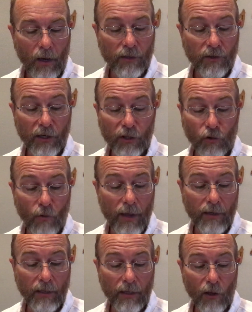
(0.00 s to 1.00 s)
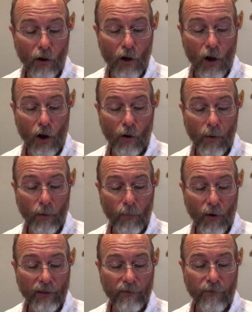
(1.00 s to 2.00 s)
As it is written in the law, we will
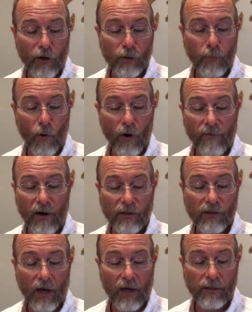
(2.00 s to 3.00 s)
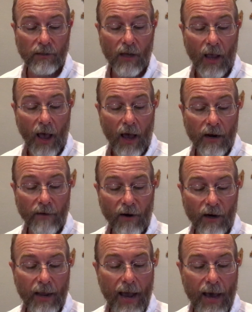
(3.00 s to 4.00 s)
bring the firstborn of our sons, and of
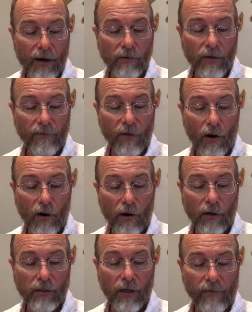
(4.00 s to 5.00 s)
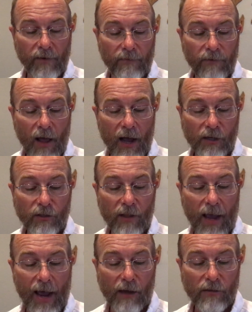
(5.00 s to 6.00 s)
our cattle, and of the herds, and of our flocks to
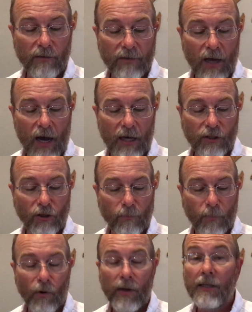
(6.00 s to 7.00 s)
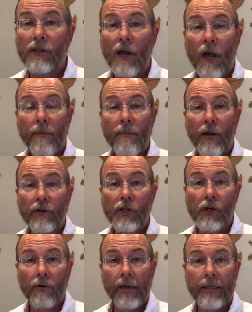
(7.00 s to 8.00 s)
the house of God, to the priest
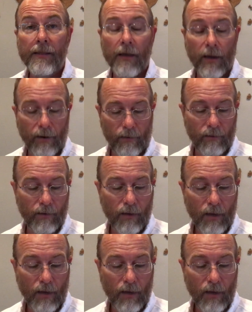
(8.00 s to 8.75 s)
ministering there.